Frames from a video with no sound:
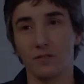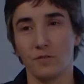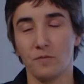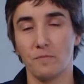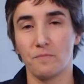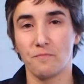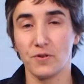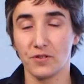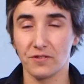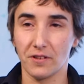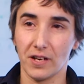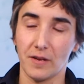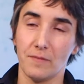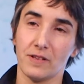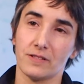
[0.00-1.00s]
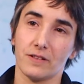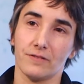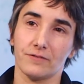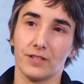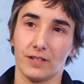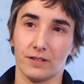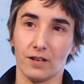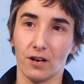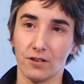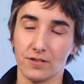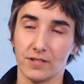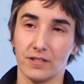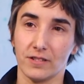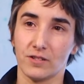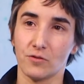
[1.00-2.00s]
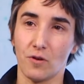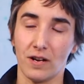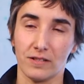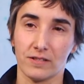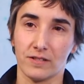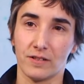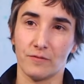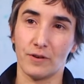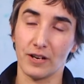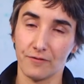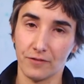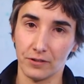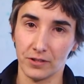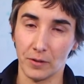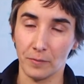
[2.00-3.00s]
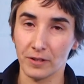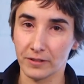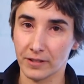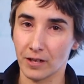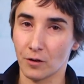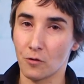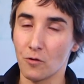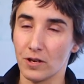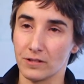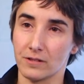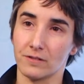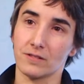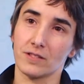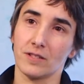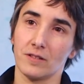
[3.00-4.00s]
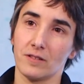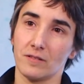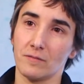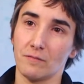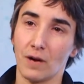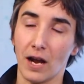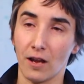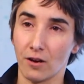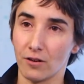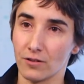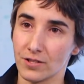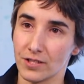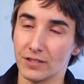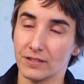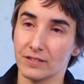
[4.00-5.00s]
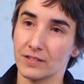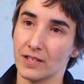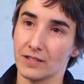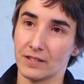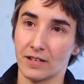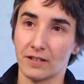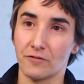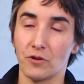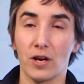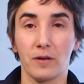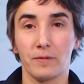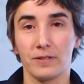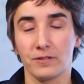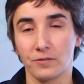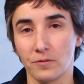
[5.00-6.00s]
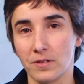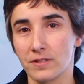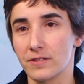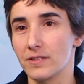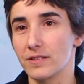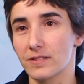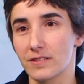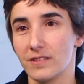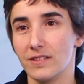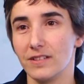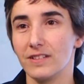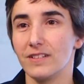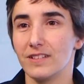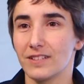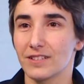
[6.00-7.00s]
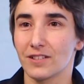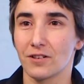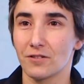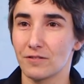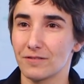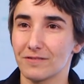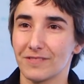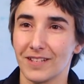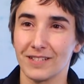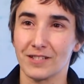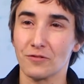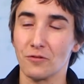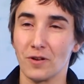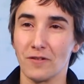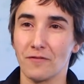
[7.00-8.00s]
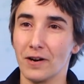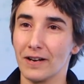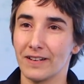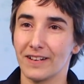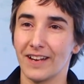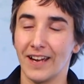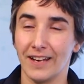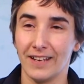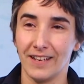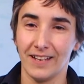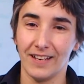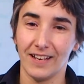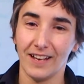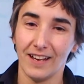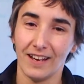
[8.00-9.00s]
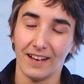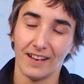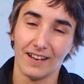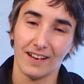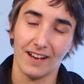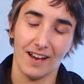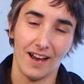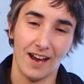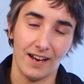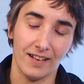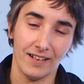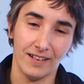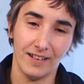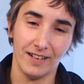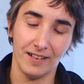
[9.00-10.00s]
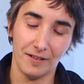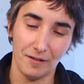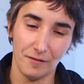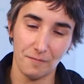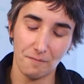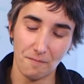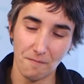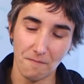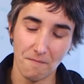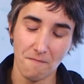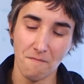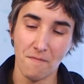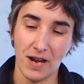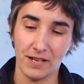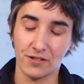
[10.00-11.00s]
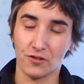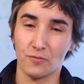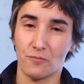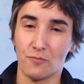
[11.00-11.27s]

to push the limits of technology to answer very fundamental questions in biology that are relevant to disease. So it's really fun. Any, any major